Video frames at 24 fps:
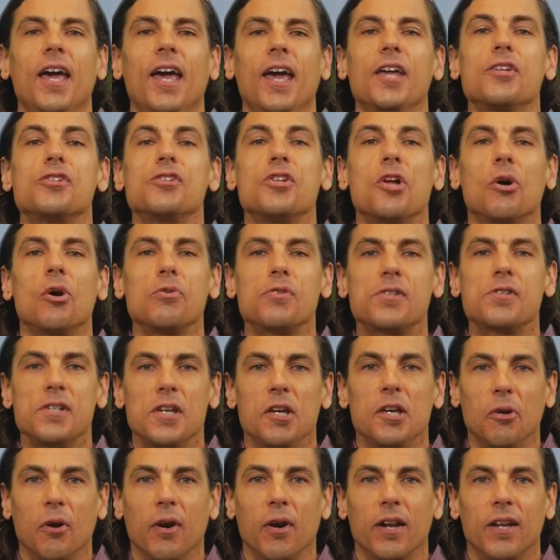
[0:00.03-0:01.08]
It's no
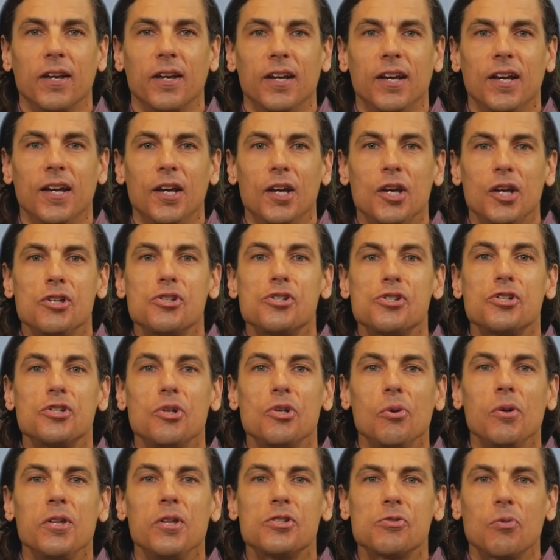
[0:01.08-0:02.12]
secret.
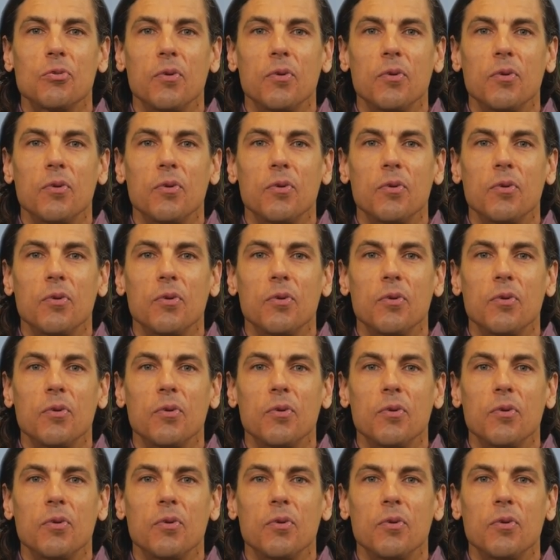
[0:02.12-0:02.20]
Students